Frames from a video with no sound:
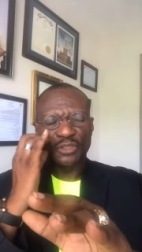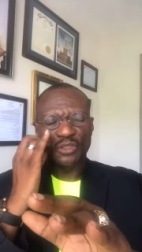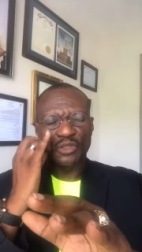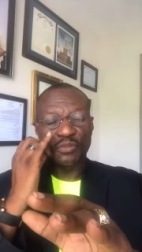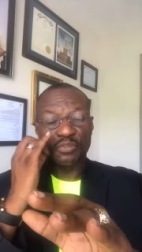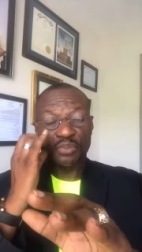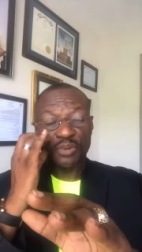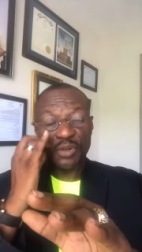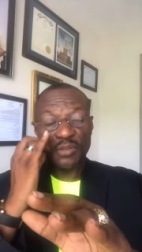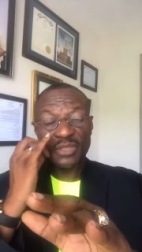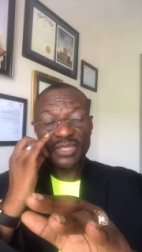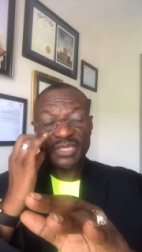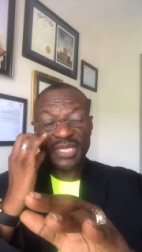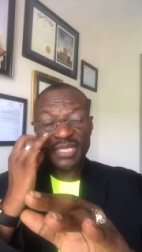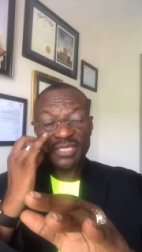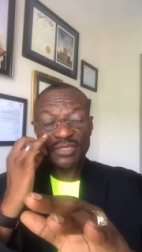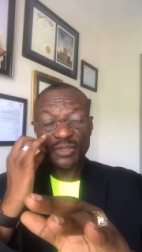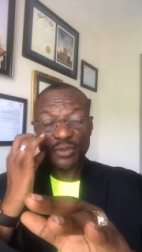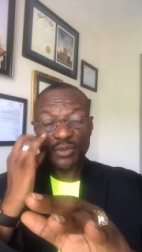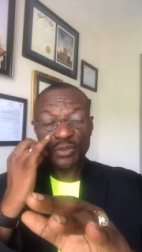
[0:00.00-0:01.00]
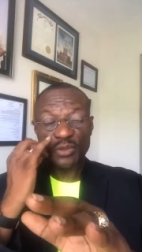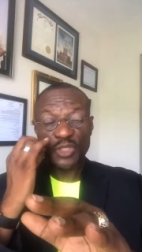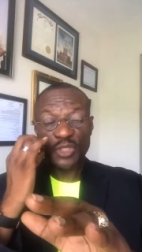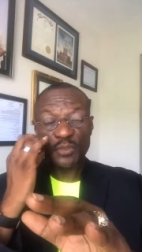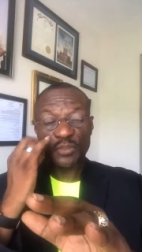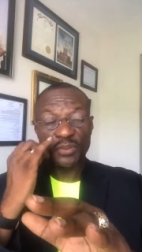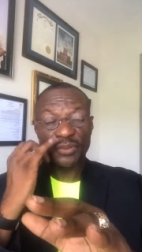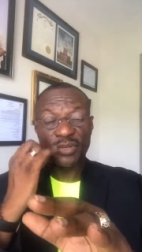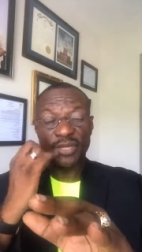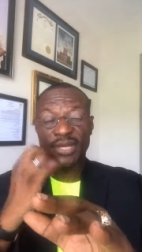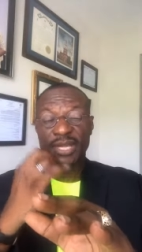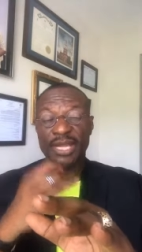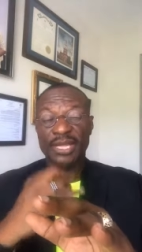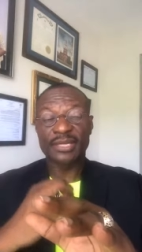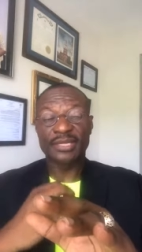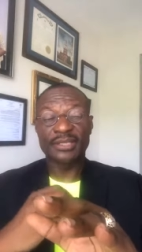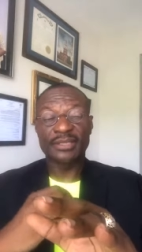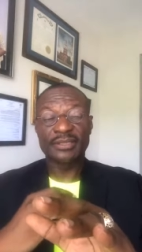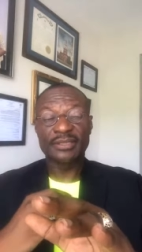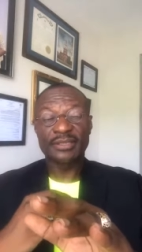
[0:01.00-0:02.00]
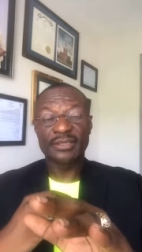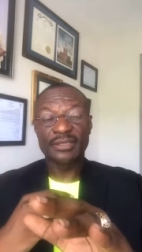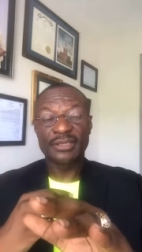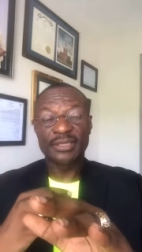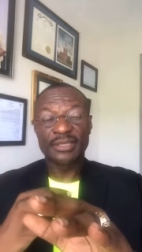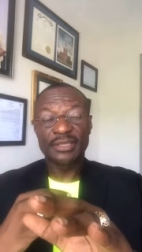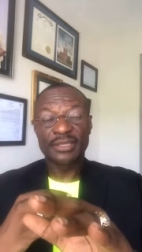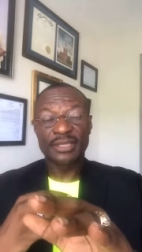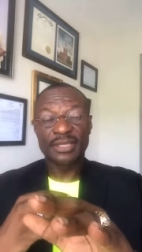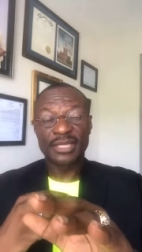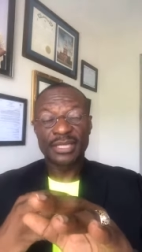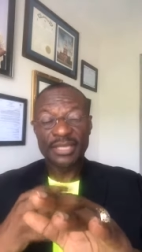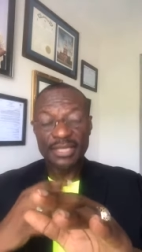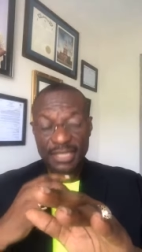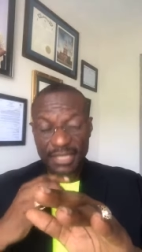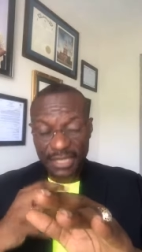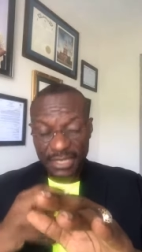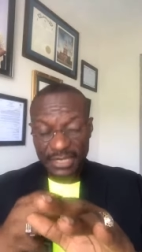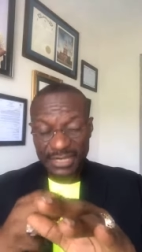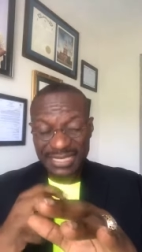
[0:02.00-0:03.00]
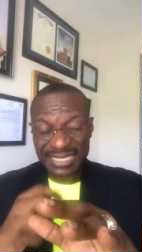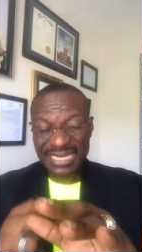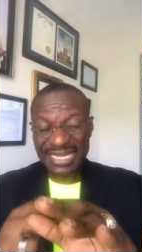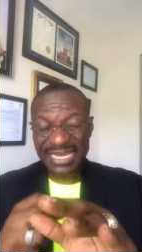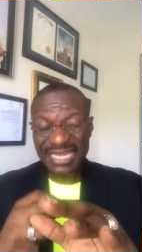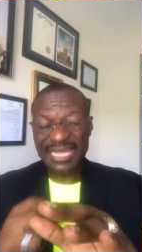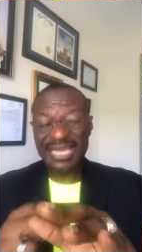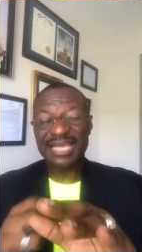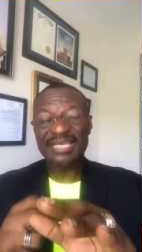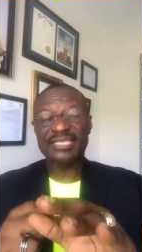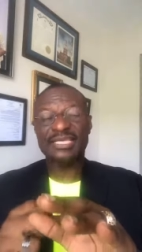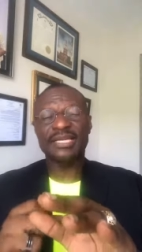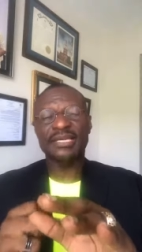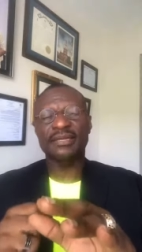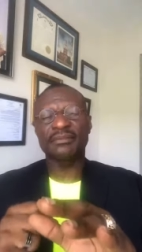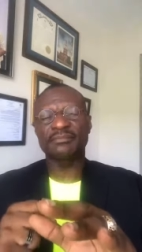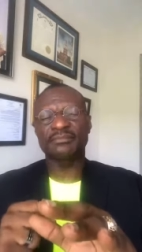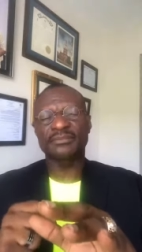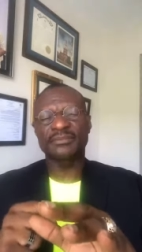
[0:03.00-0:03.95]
you promise us the Holy Spirit and he's, he has come.